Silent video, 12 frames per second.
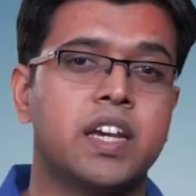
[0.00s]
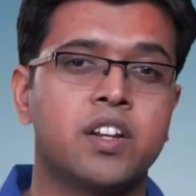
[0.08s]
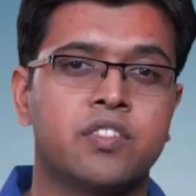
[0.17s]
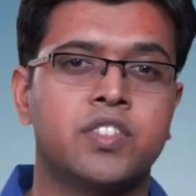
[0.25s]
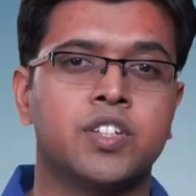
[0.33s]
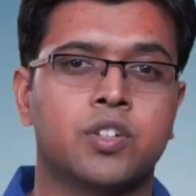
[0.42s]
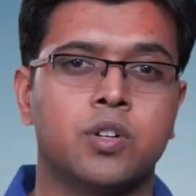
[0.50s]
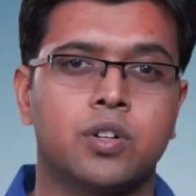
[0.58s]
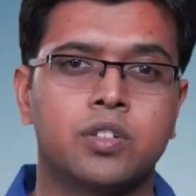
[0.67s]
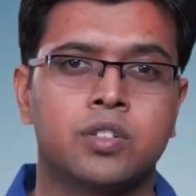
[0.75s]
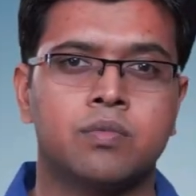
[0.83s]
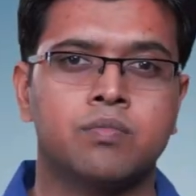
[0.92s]
the end of this
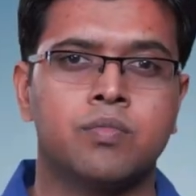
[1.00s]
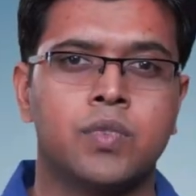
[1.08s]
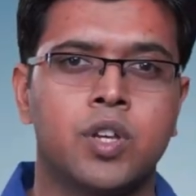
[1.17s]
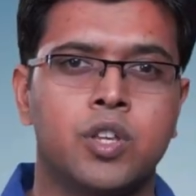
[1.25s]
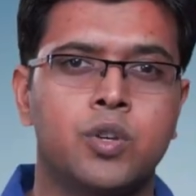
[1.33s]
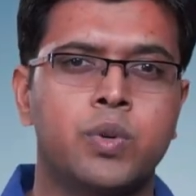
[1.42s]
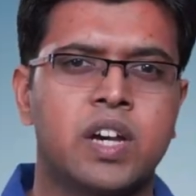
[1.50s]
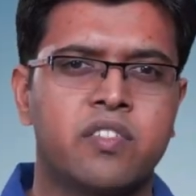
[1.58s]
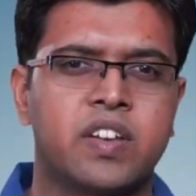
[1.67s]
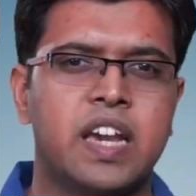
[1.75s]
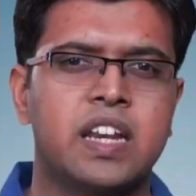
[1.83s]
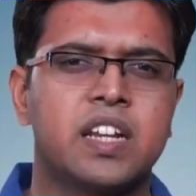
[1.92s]
course, you would
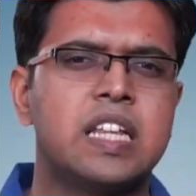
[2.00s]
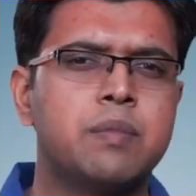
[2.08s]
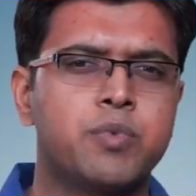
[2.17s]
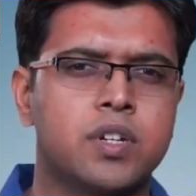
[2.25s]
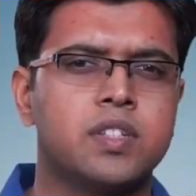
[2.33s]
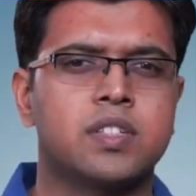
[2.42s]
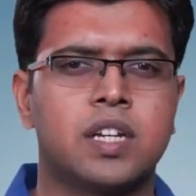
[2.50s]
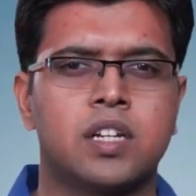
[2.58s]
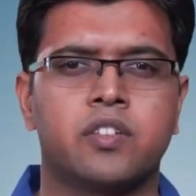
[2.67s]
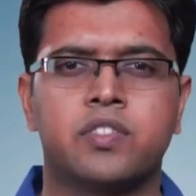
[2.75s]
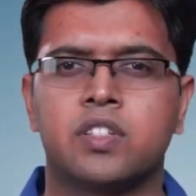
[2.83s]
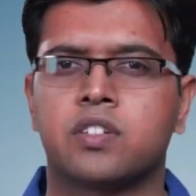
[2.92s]
have gained a deeper
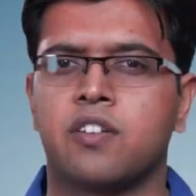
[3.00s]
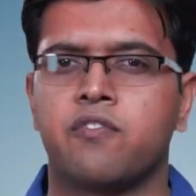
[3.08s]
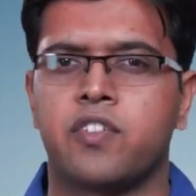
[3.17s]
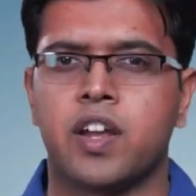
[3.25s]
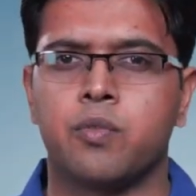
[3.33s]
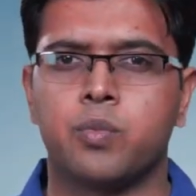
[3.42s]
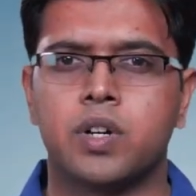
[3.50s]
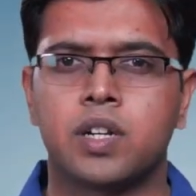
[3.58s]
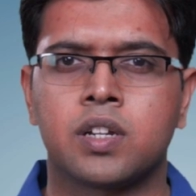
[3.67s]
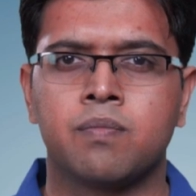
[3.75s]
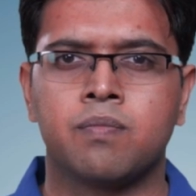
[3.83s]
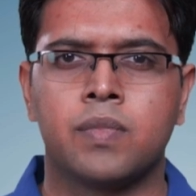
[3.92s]
insight of the Scrum
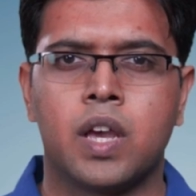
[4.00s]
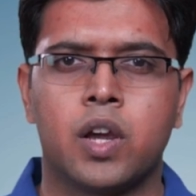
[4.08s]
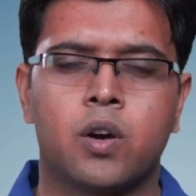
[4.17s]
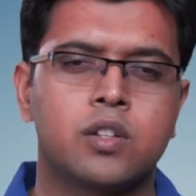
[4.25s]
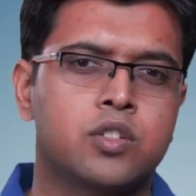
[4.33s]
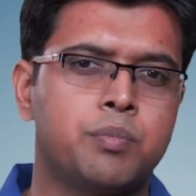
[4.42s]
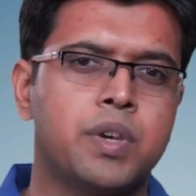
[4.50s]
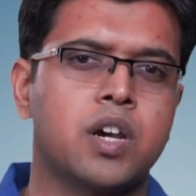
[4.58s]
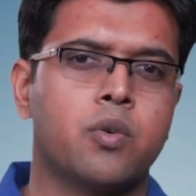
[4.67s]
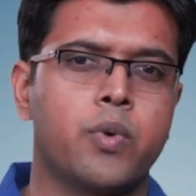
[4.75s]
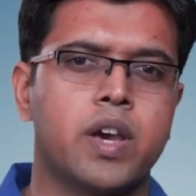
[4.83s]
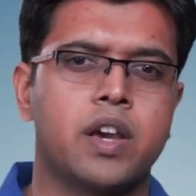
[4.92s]
framework and also be
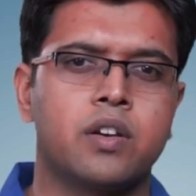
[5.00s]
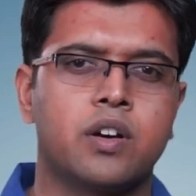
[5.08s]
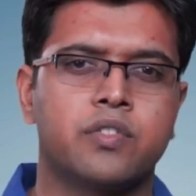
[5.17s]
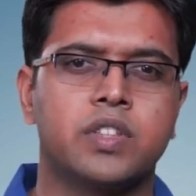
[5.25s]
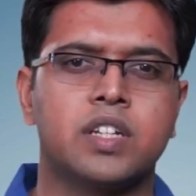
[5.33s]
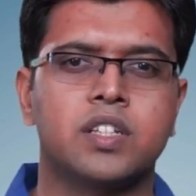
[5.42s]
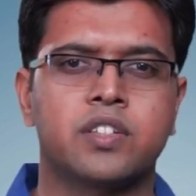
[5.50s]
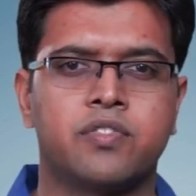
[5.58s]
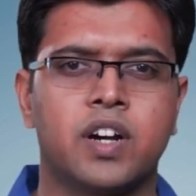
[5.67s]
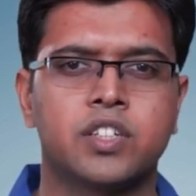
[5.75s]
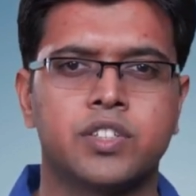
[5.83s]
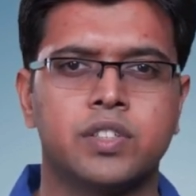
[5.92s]
aware of the
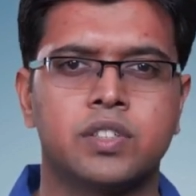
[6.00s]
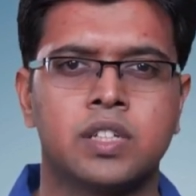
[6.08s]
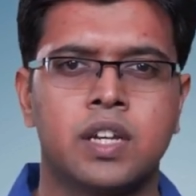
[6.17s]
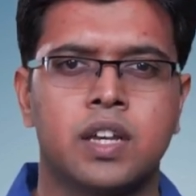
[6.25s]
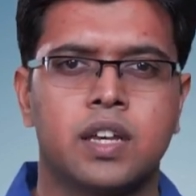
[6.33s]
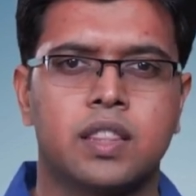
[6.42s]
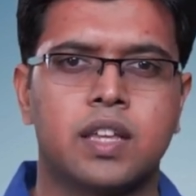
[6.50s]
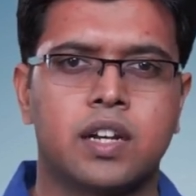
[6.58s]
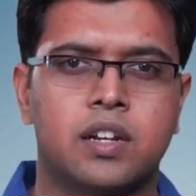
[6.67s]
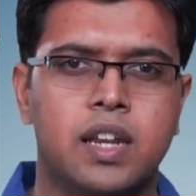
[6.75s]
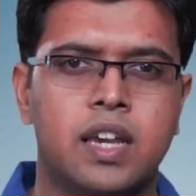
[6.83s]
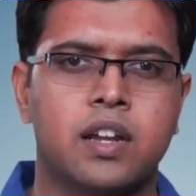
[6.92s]
dysfunctions
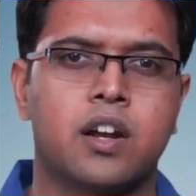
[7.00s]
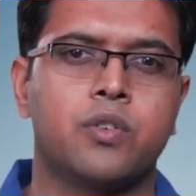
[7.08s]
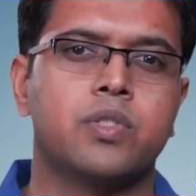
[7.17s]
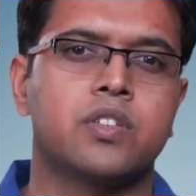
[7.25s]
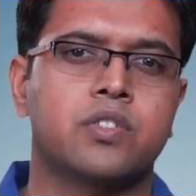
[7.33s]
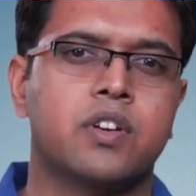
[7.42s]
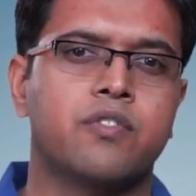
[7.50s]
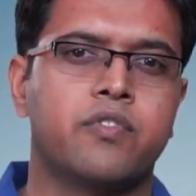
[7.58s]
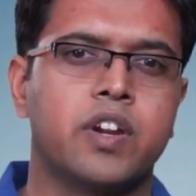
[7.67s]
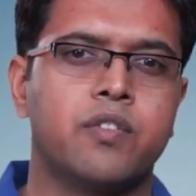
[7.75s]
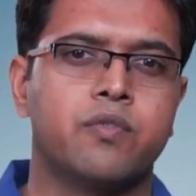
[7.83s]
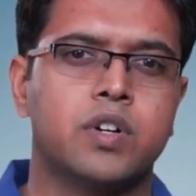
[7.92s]
that lay around the Scrum
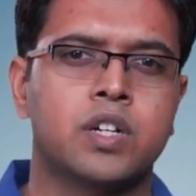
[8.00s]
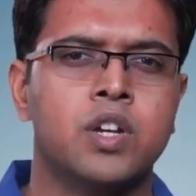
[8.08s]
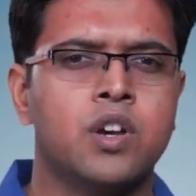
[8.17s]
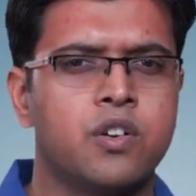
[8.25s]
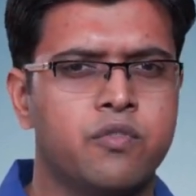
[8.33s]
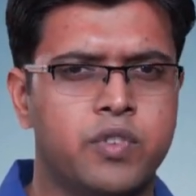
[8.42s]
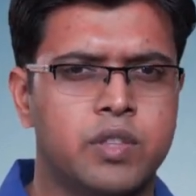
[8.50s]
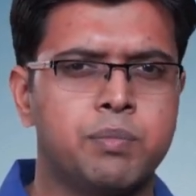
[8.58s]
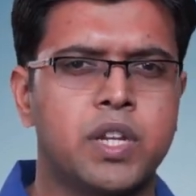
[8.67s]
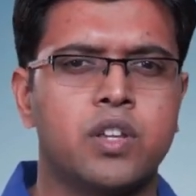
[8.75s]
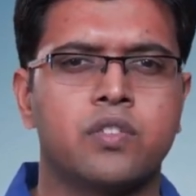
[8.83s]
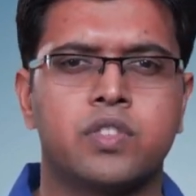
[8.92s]
framework with
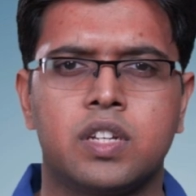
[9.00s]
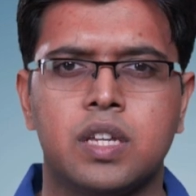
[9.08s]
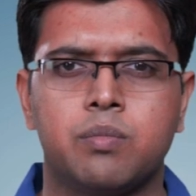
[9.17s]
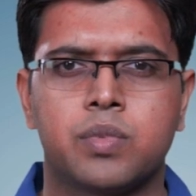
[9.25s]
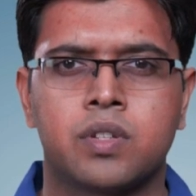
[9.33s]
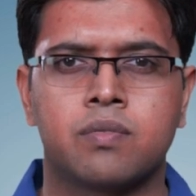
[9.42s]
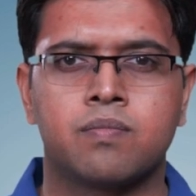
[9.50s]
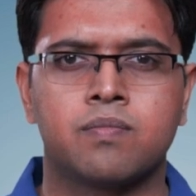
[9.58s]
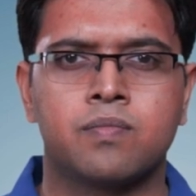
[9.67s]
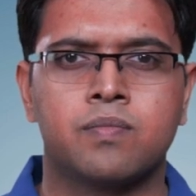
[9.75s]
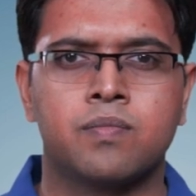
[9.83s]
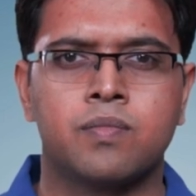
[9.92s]
many of the teams.
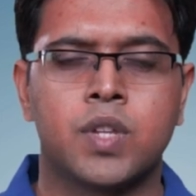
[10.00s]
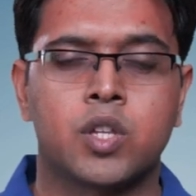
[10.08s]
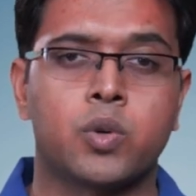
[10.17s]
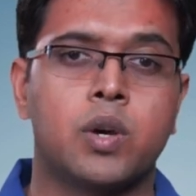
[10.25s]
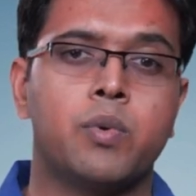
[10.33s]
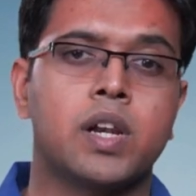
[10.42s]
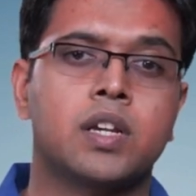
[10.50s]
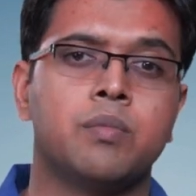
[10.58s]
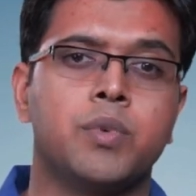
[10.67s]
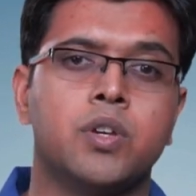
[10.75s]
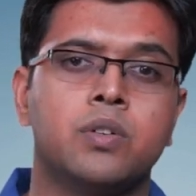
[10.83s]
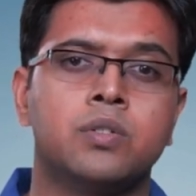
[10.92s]
So I
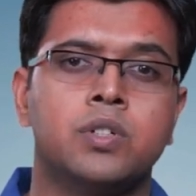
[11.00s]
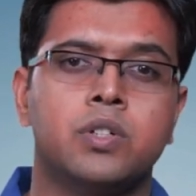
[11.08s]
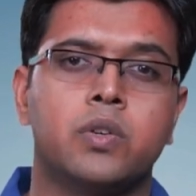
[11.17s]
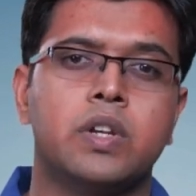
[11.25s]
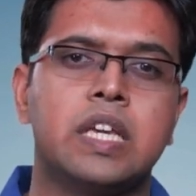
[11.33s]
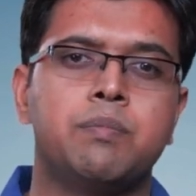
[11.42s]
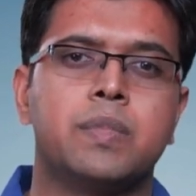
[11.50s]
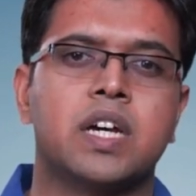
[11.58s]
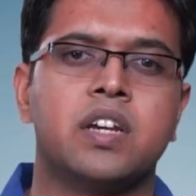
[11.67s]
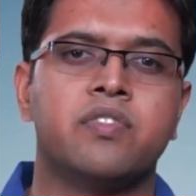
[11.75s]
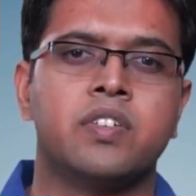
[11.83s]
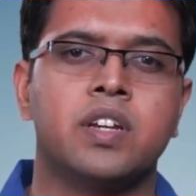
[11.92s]
welcome you to deep
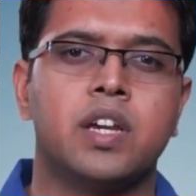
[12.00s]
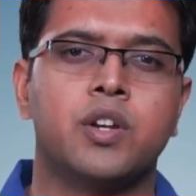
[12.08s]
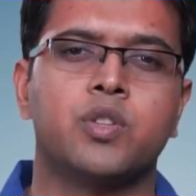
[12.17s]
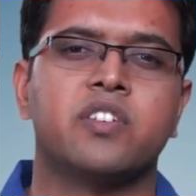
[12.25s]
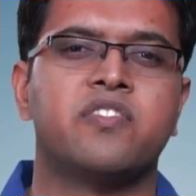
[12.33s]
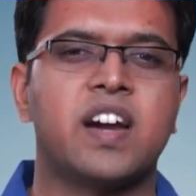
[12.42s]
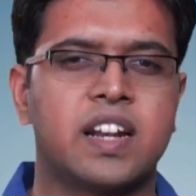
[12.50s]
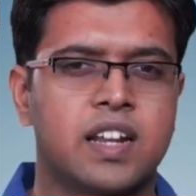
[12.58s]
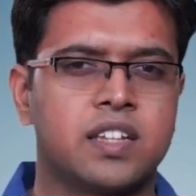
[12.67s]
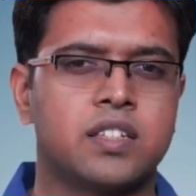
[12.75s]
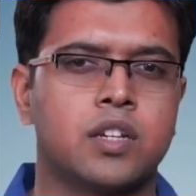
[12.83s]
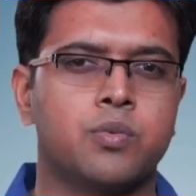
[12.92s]
dive into the
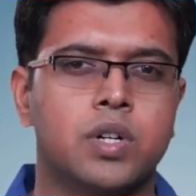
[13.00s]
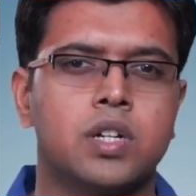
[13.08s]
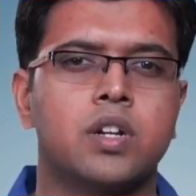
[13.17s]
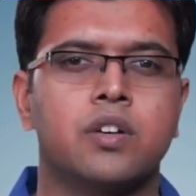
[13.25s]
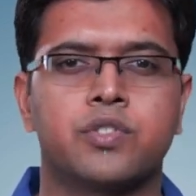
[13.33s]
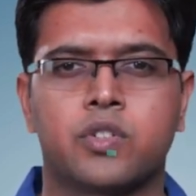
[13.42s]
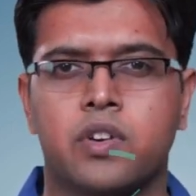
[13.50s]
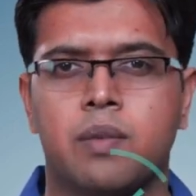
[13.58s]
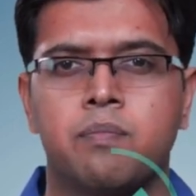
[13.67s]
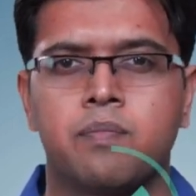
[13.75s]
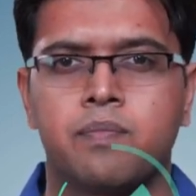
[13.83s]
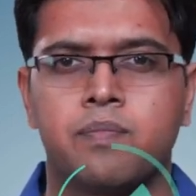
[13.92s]
fantastic world of Scrum.